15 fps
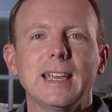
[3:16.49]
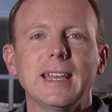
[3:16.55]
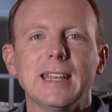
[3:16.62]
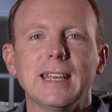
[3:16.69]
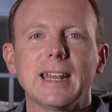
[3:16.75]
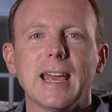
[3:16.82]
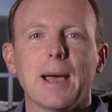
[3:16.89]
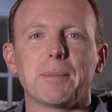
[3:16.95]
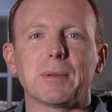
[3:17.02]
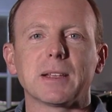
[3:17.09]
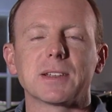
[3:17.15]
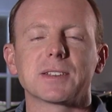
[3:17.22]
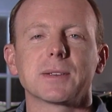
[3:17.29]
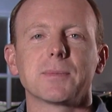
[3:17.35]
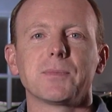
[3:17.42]

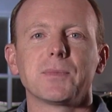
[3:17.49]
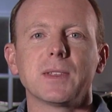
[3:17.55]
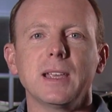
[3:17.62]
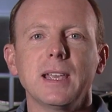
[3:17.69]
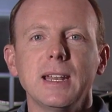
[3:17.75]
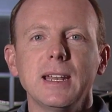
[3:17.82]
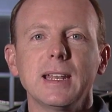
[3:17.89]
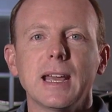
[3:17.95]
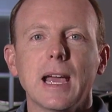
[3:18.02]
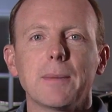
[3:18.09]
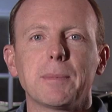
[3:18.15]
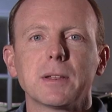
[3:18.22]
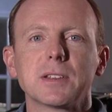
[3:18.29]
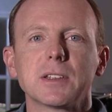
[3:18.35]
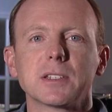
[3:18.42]
Indianapolis.
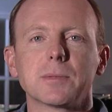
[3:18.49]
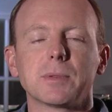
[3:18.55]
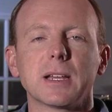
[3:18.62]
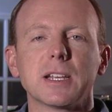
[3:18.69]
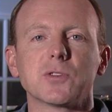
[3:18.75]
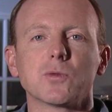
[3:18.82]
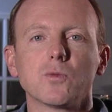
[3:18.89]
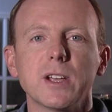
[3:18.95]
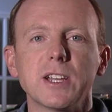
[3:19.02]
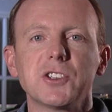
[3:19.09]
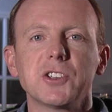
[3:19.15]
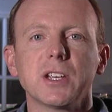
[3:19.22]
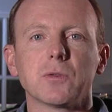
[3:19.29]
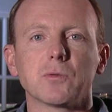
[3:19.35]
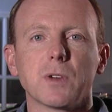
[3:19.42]
Indianapolis is a place
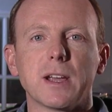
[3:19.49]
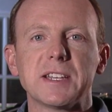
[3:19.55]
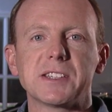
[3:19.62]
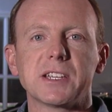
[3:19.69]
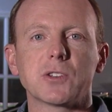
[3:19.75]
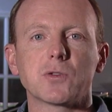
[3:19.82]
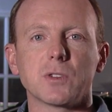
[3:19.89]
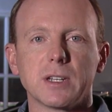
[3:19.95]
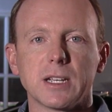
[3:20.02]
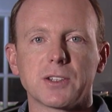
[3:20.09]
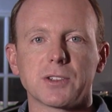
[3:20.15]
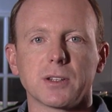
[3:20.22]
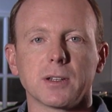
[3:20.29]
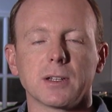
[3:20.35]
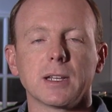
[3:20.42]
rich in racing
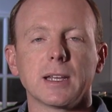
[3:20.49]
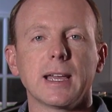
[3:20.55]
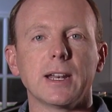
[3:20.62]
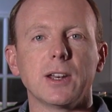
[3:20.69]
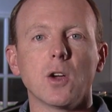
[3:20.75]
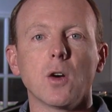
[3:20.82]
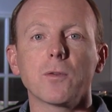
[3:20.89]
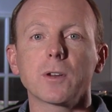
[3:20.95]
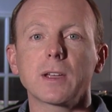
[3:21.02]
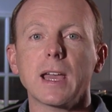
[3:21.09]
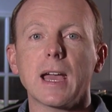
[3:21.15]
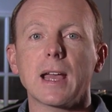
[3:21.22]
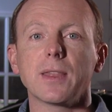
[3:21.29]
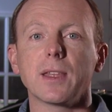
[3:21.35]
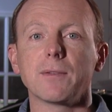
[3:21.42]
tradition. And don't
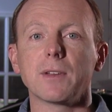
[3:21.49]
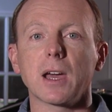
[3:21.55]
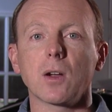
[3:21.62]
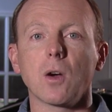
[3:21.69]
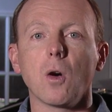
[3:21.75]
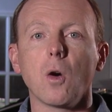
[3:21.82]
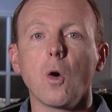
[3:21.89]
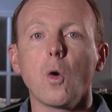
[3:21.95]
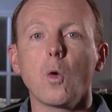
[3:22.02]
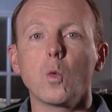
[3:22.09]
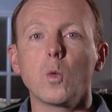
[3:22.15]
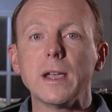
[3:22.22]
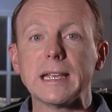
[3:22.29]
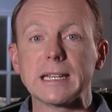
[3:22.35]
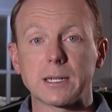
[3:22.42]
forget, they've got a whole
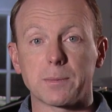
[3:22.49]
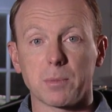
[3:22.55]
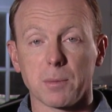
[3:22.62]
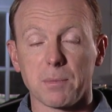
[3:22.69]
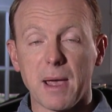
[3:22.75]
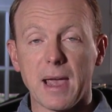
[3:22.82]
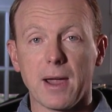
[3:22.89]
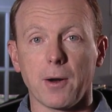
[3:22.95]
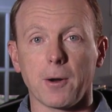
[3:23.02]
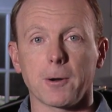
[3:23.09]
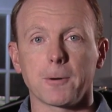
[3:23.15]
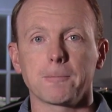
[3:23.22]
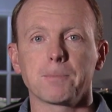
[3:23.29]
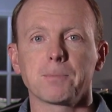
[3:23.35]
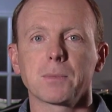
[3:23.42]
week to prepare.
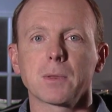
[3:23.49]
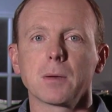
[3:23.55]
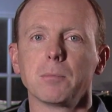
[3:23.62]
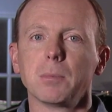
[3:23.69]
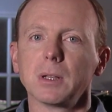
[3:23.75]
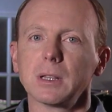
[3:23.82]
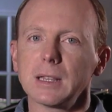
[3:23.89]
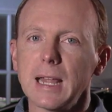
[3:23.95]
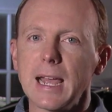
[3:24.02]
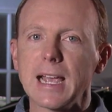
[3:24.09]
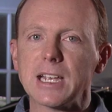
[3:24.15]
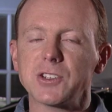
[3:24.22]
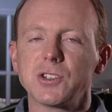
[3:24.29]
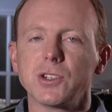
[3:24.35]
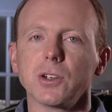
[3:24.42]
But
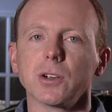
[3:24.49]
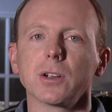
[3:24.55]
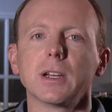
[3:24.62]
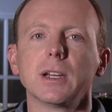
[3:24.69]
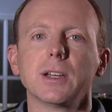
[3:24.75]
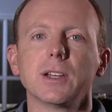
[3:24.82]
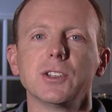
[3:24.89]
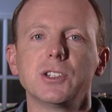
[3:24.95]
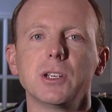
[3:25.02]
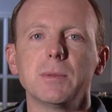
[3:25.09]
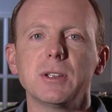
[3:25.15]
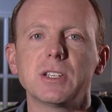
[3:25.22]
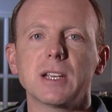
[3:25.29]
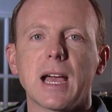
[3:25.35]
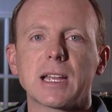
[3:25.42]
last year,
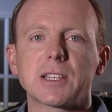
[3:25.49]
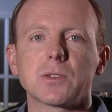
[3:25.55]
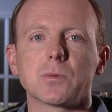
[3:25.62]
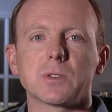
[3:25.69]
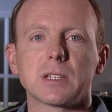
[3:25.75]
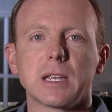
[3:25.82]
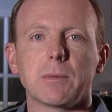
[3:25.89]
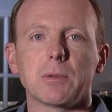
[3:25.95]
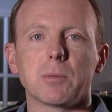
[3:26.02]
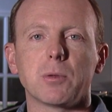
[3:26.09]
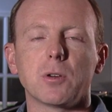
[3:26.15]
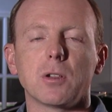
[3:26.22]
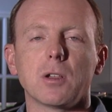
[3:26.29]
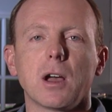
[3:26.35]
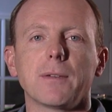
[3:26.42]
Jimmie Johnson was able to
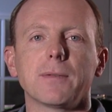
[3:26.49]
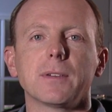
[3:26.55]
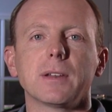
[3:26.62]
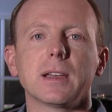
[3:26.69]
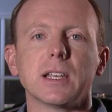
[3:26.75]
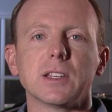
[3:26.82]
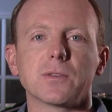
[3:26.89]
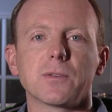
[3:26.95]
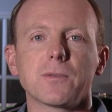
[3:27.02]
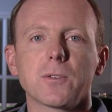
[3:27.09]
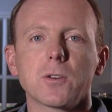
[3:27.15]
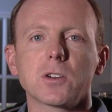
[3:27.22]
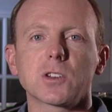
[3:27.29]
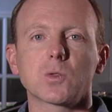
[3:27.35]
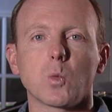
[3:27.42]
pull off his
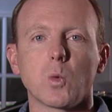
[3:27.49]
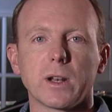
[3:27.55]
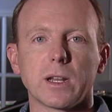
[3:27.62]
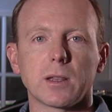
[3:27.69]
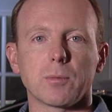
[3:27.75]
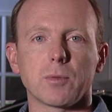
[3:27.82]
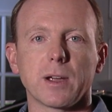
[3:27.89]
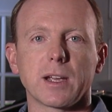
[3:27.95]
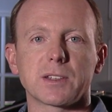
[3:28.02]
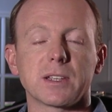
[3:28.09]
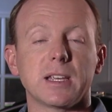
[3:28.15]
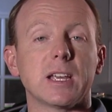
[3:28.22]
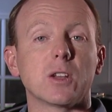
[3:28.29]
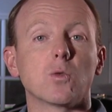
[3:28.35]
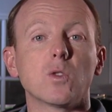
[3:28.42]
first win on the
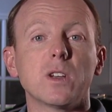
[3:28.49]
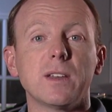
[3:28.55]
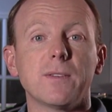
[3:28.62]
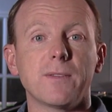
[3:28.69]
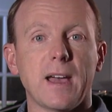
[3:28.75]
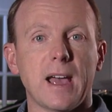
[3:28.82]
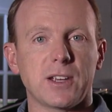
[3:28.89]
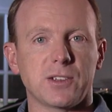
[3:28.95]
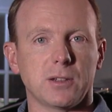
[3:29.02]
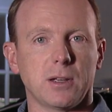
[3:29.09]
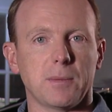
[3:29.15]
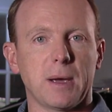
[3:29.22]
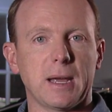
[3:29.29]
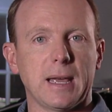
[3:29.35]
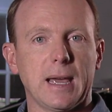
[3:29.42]
bricks, in gritty fashion,
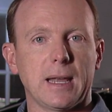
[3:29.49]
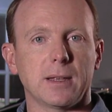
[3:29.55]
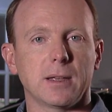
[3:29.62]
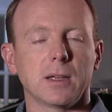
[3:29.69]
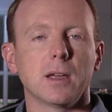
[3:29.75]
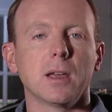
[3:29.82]
I might add.